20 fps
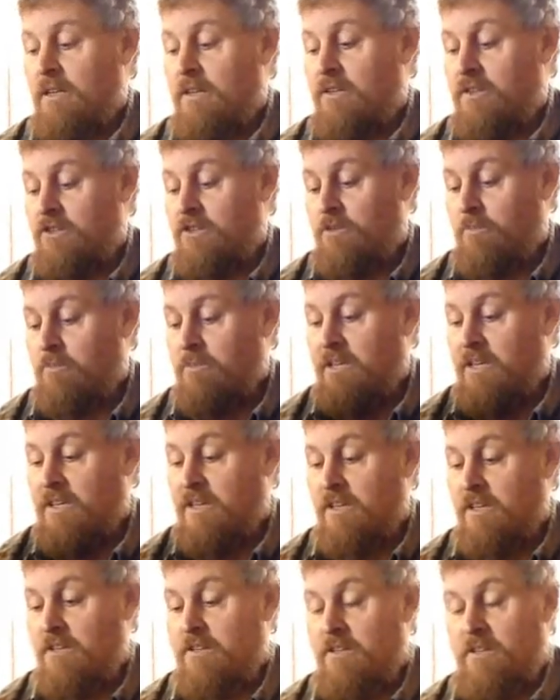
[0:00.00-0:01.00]
And this will
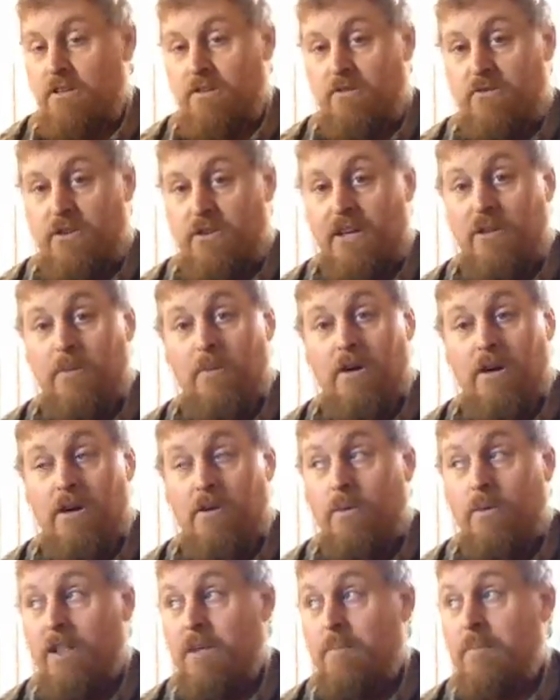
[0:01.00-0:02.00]
be, drinking
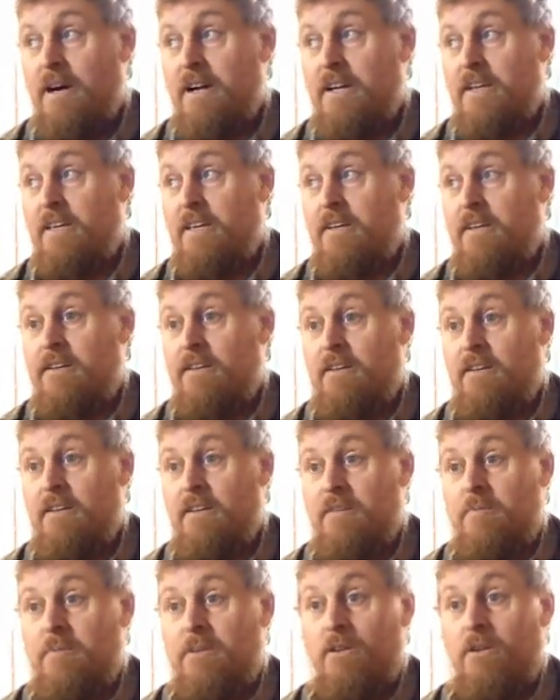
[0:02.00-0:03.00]
water while I'm hiking.
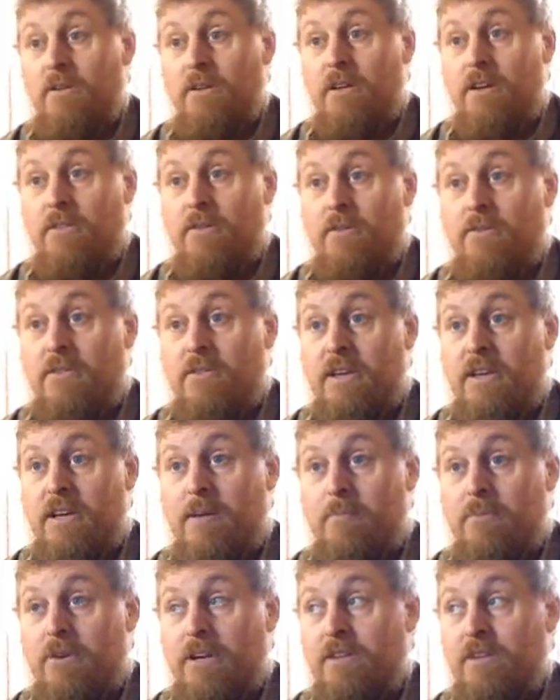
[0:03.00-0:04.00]
The only other thing
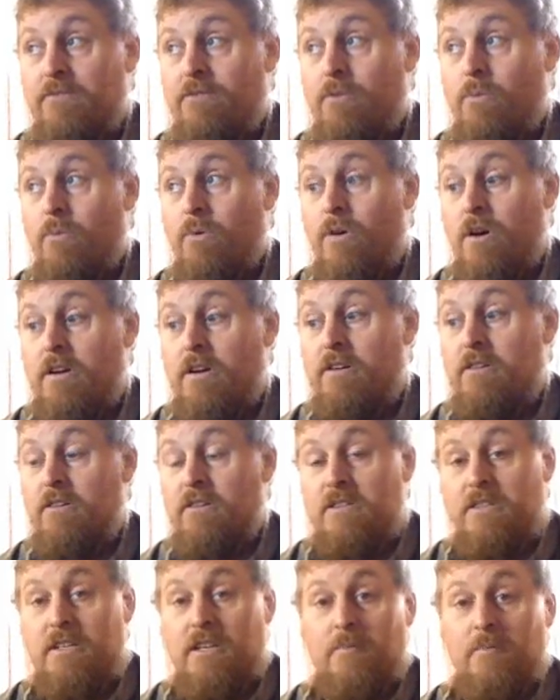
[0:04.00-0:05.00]
I'm bringing for water
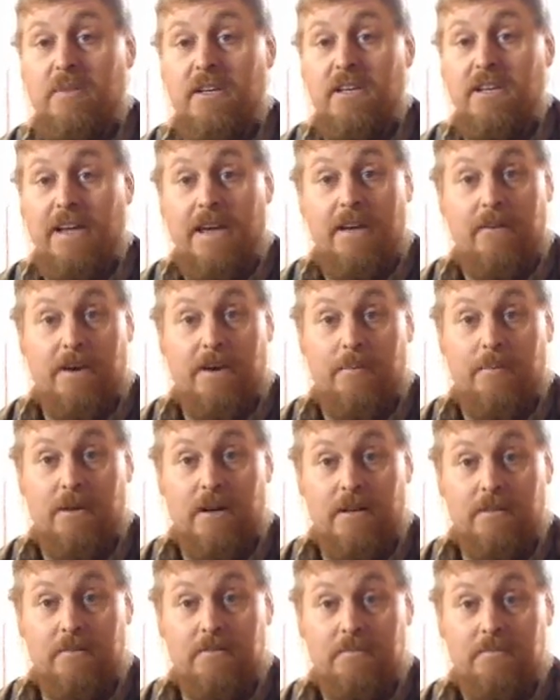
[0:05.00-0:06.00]
is going to be a Gatorade
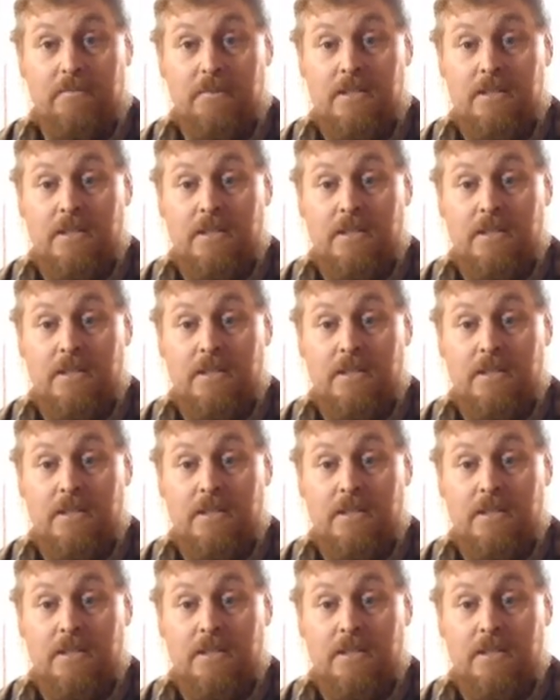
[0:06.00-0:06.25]
bottle.